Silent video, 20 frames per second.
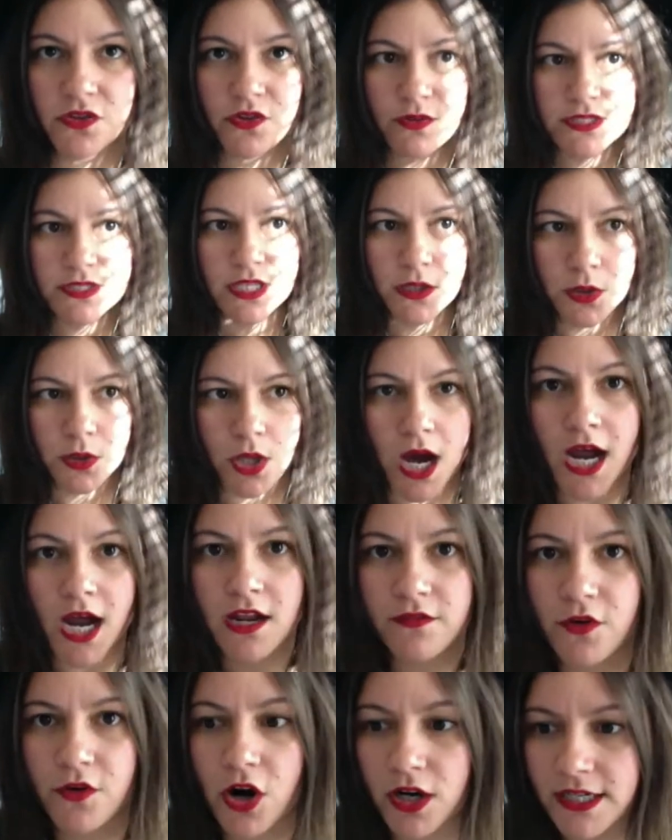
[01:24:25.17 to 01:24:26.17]
there was a lot
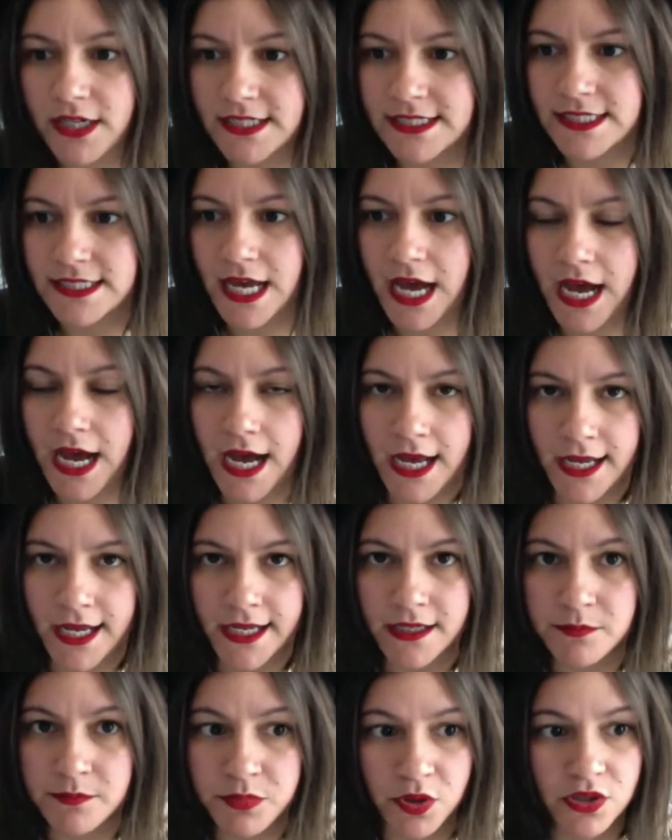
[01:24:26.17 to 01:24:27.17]
of artists that
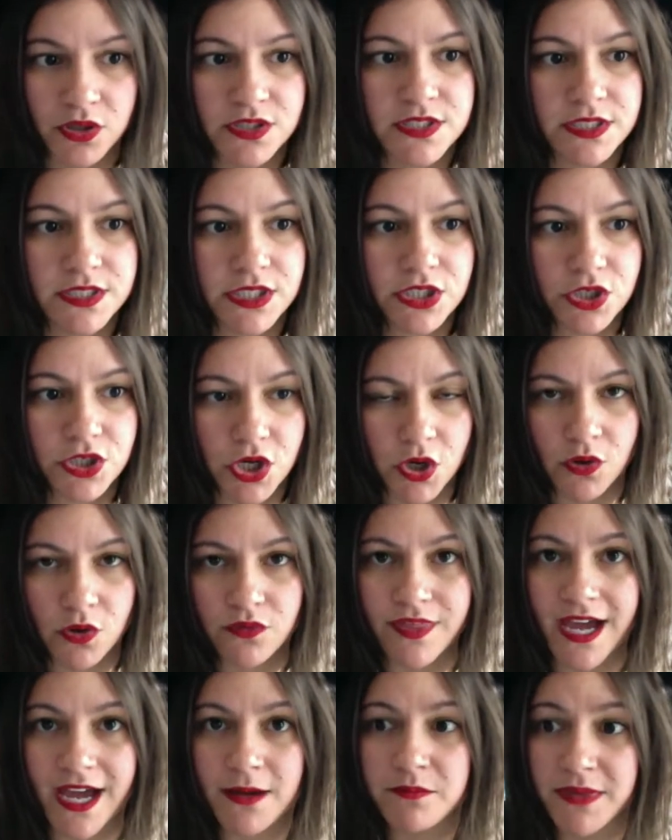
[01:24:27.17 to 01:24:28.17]
I personally know
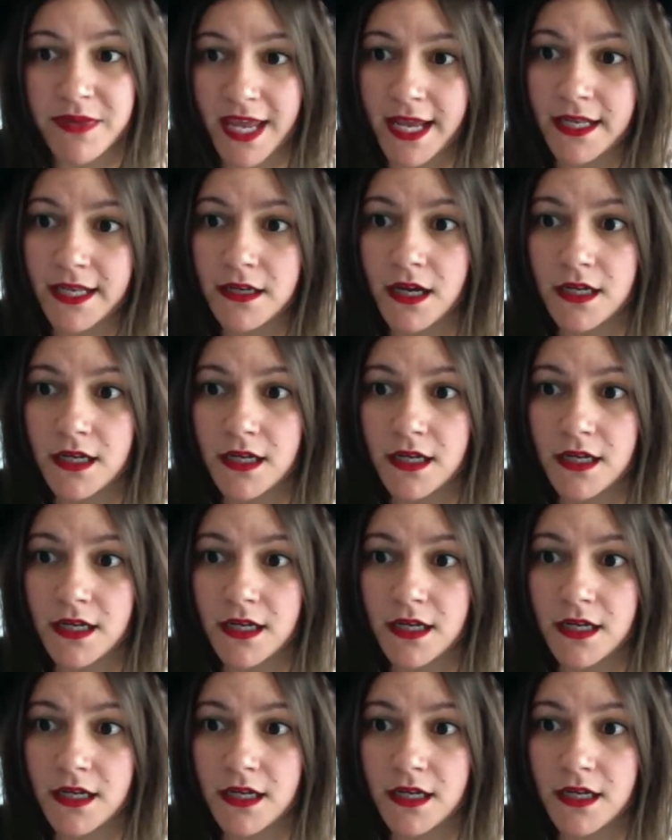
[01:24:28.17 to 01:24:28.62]
that made